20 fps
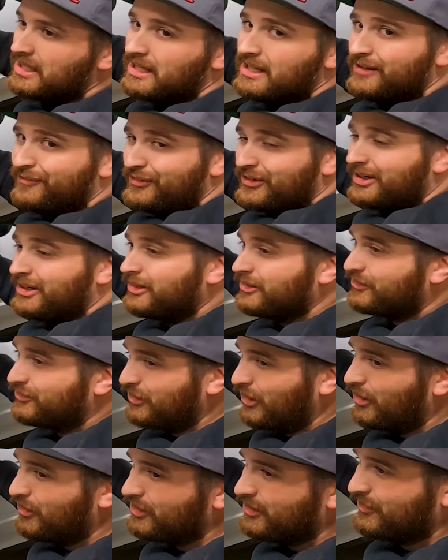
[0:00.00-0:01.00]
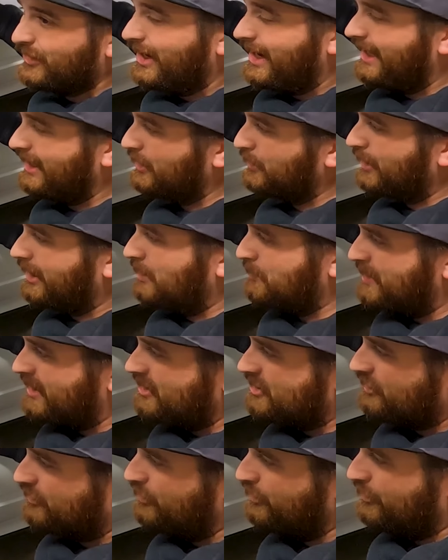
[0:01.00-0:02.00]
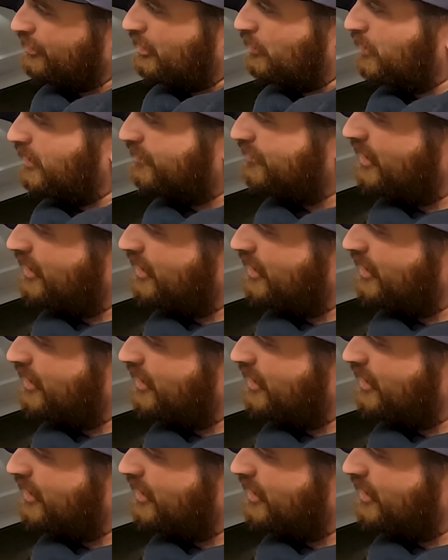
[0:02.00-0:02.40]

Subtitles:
If you're gonna install these, I highly recommend just using a riv